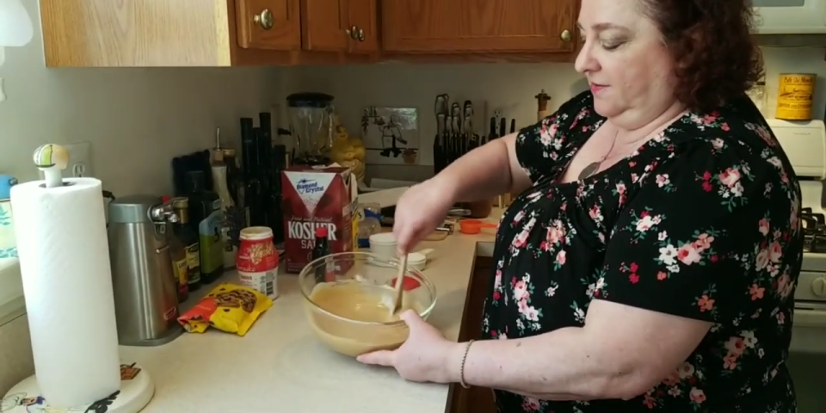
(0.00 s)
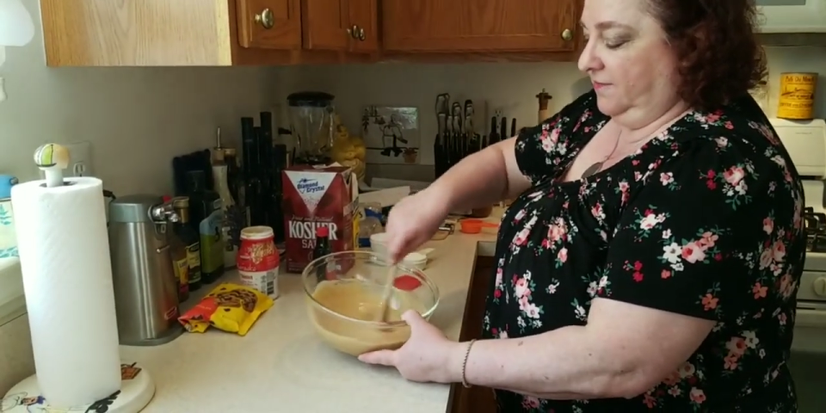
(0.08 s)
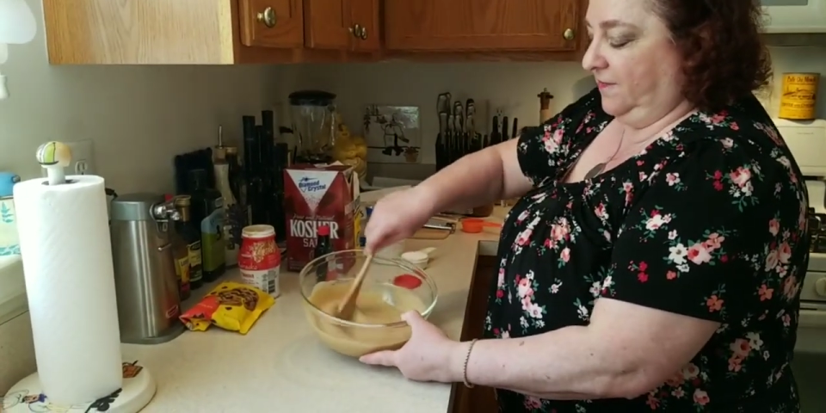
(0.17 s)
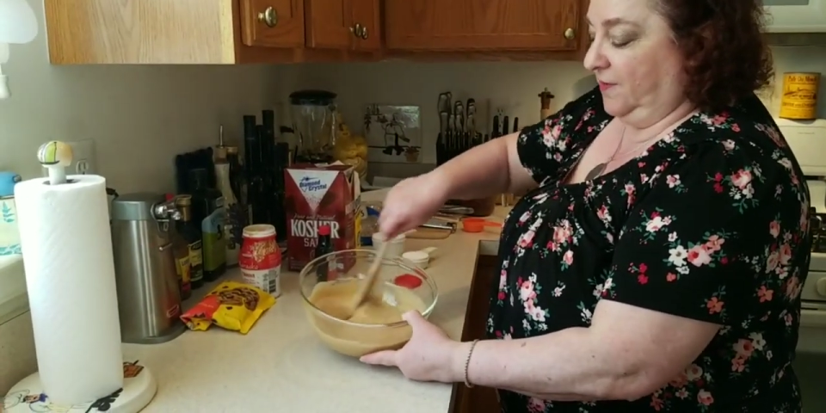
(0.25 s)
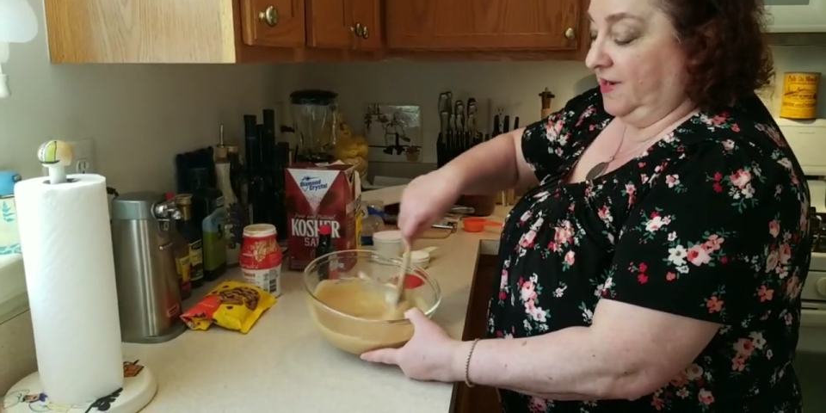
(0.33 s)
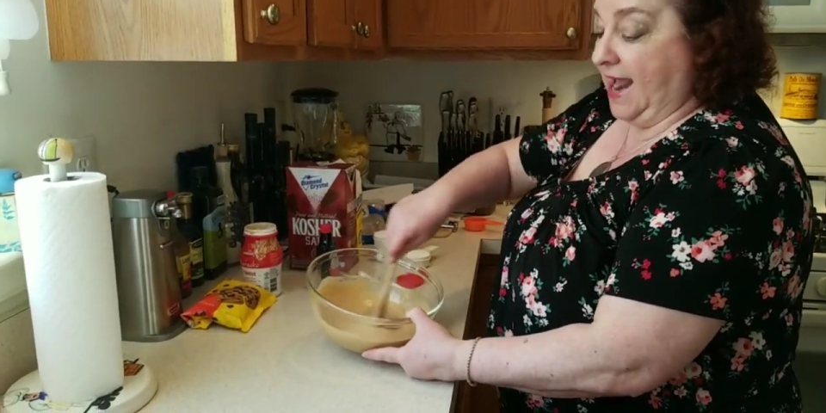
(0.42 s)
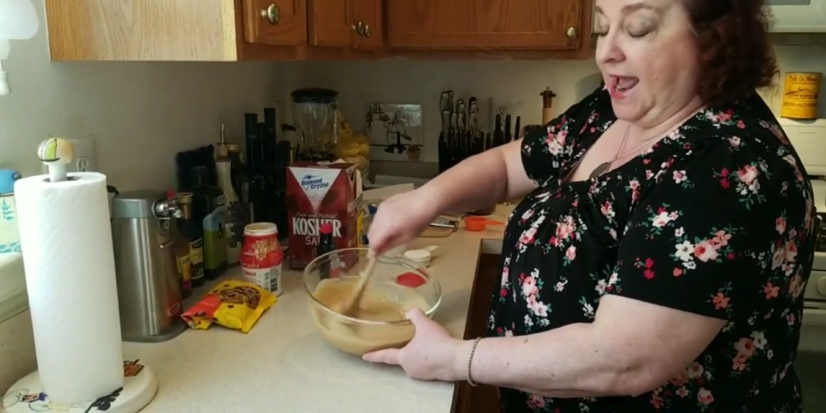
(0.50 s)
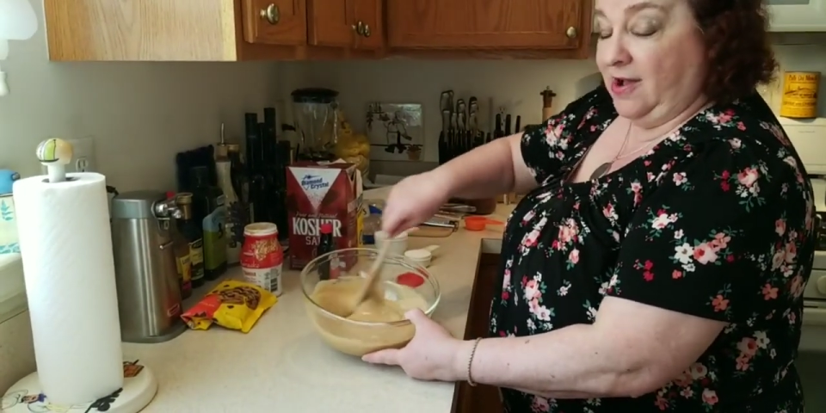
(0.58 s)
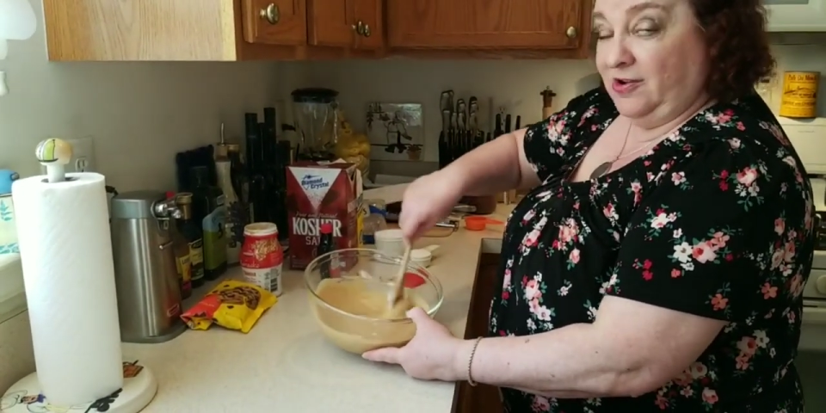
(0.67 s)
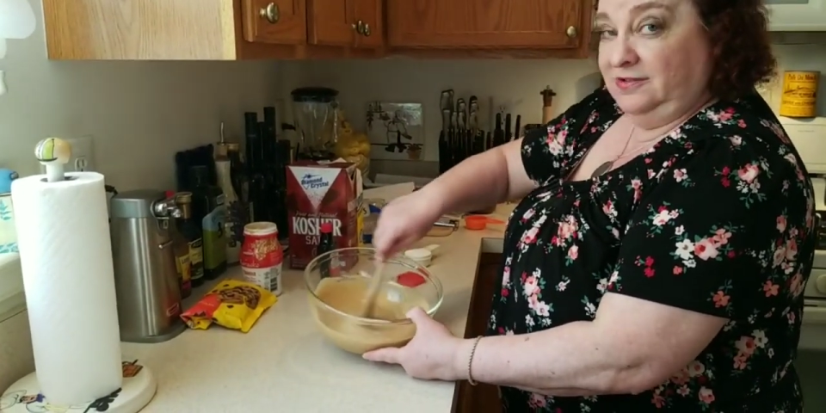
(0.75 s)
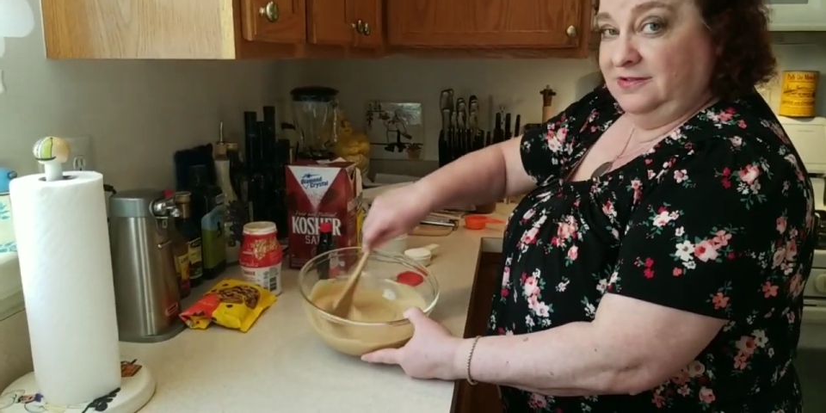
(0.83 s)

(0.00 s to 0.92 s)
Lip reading: for now.